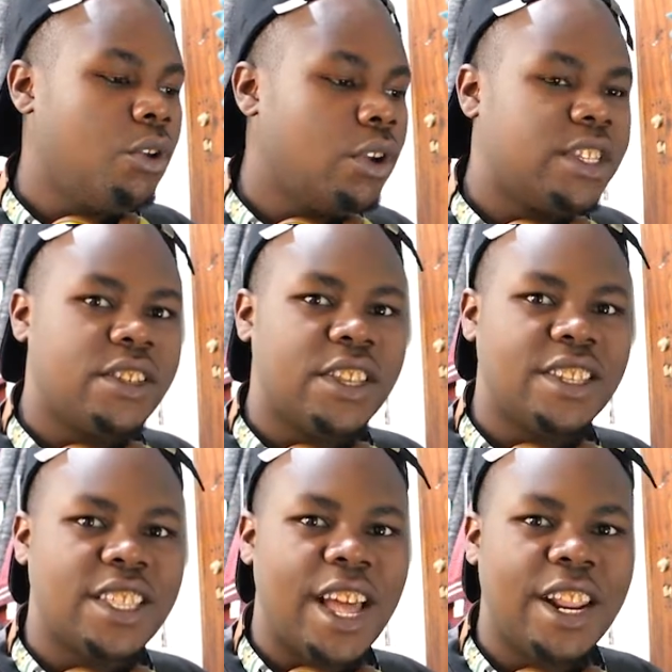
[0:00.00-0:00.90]
we're gonna just
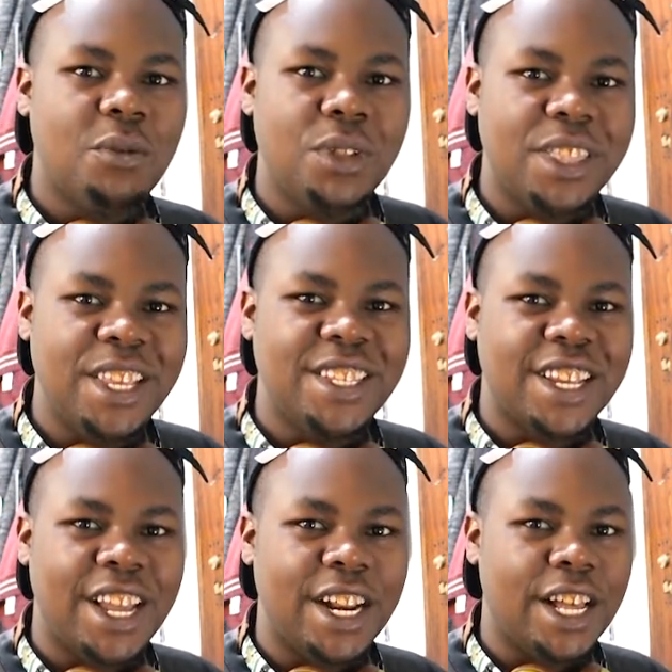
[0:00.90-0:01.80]
get started with
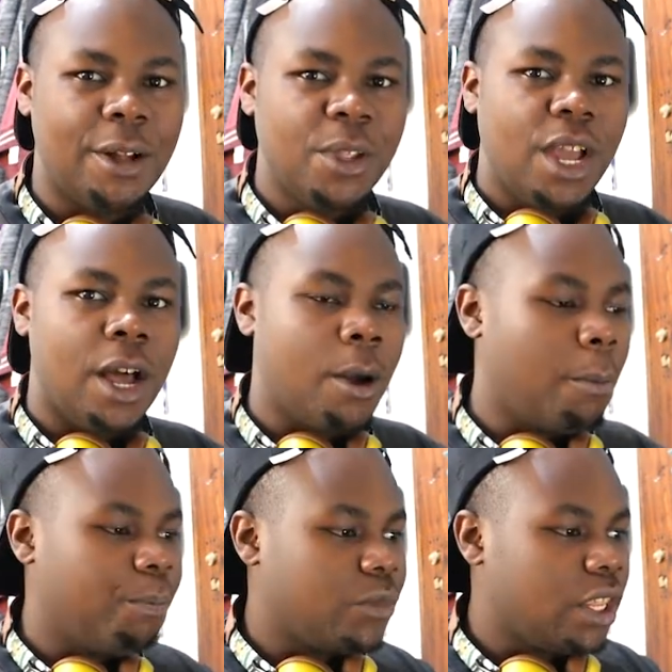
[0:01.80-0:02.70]
each kind of
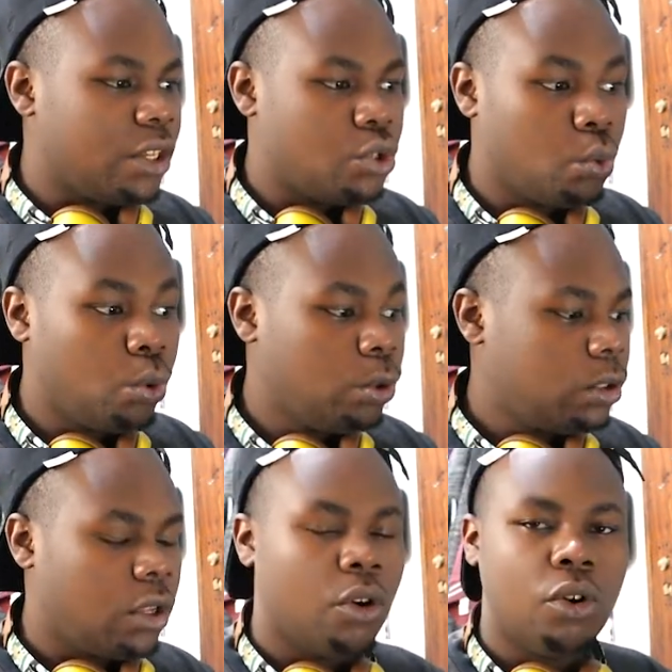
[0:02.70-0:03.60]

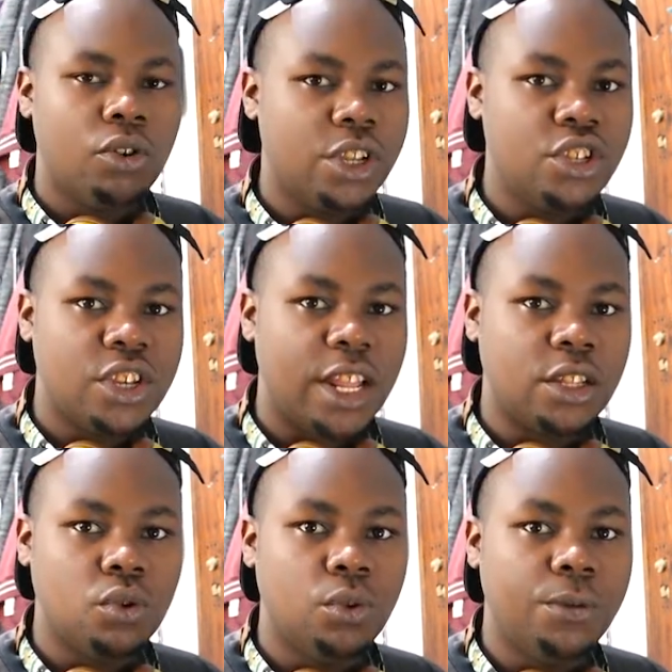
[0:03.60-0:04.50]
tool, or each kind
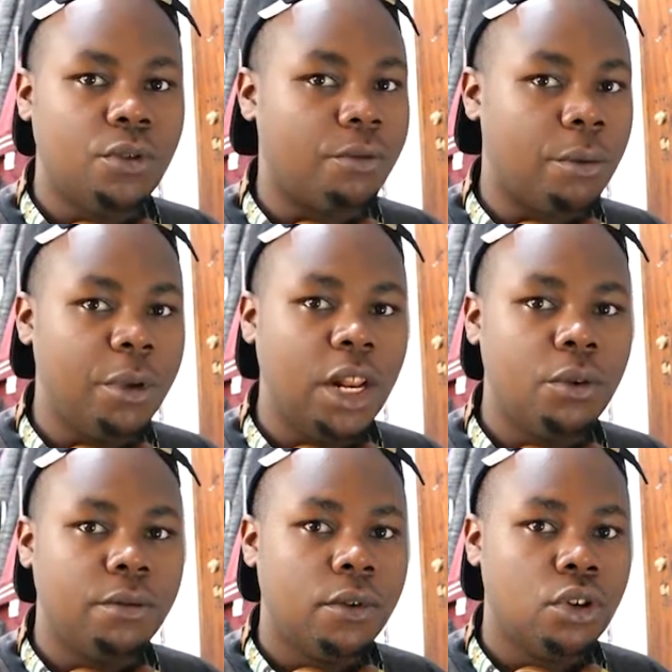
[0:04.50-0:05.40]
of tool. If you're
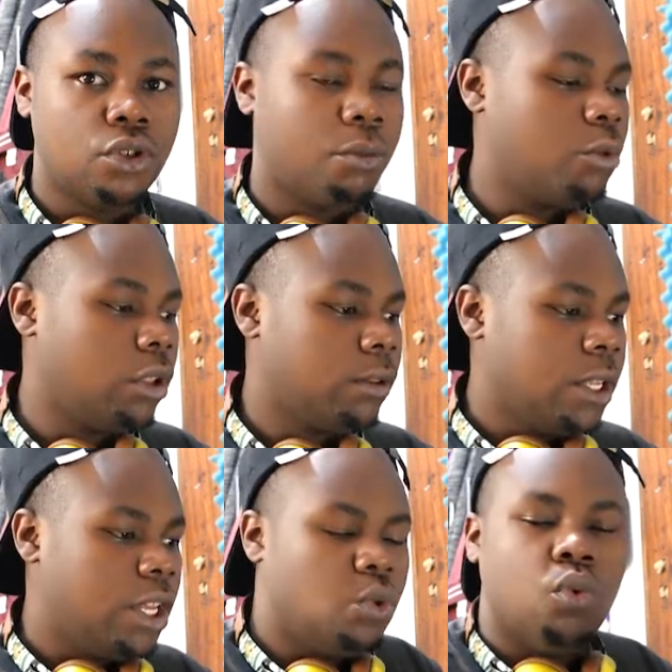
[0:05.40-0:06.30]
familiar with Photoshop, well,
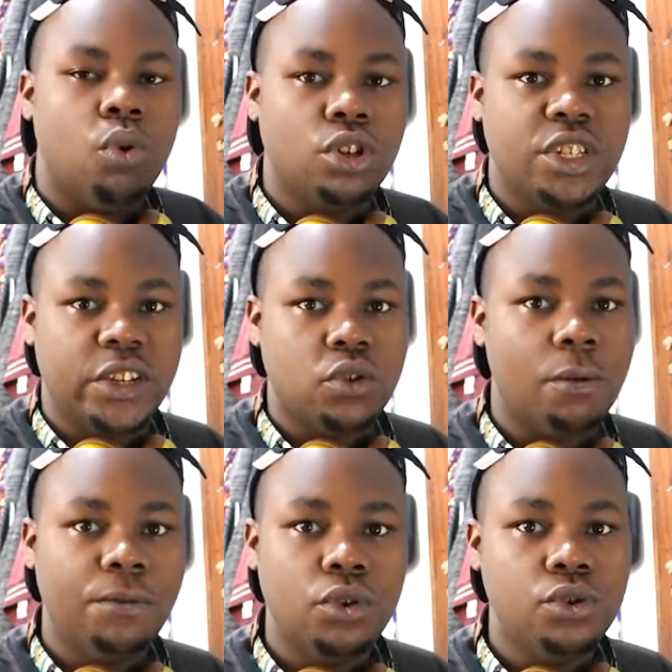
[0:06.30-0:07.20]
it won't just
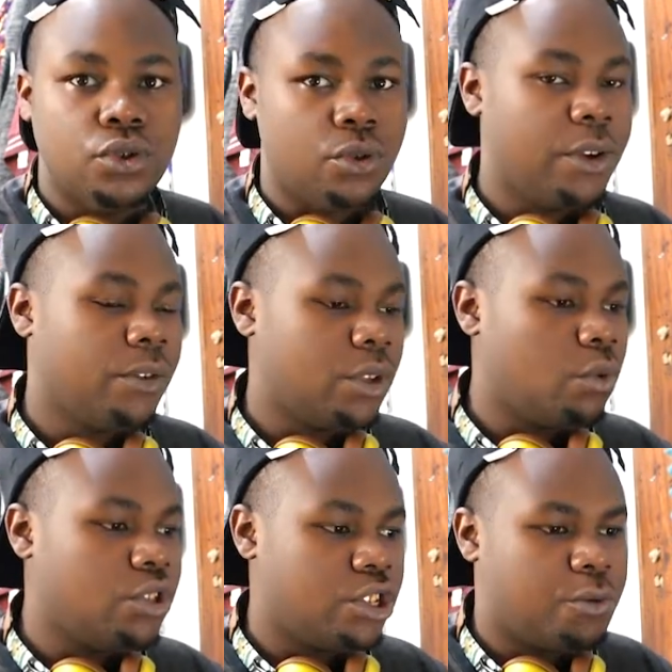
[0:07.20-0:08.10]
confuse you.
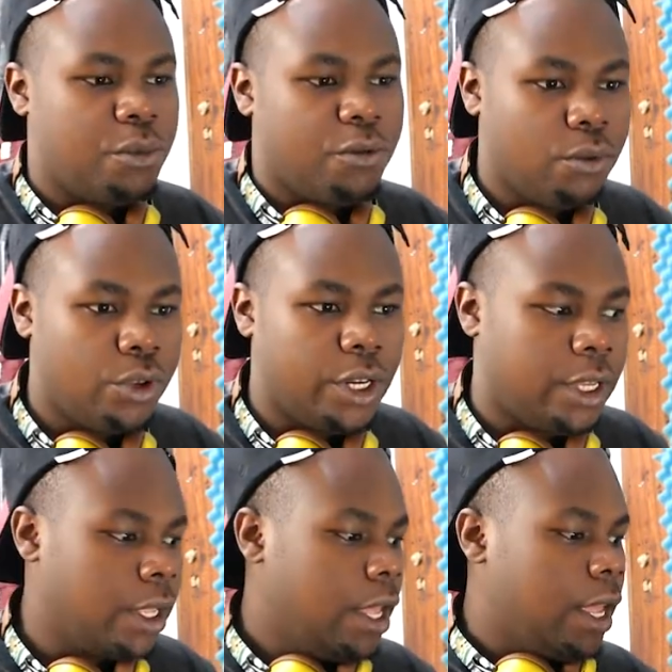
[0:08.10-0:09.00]
Everything will just be
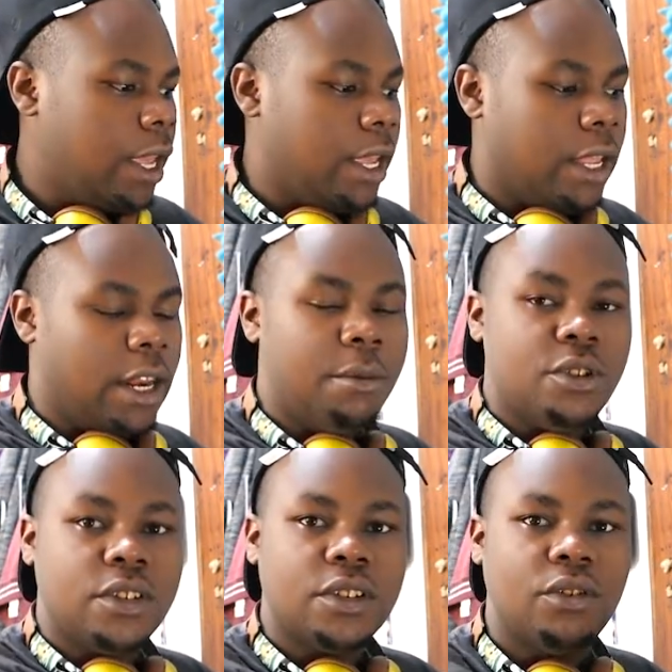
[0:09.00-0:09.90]
fluidy. And let me
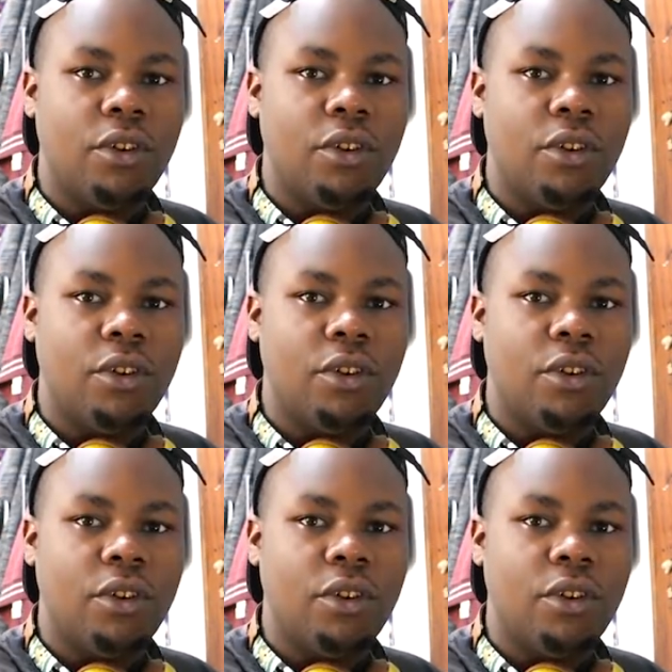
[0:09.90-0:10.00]
just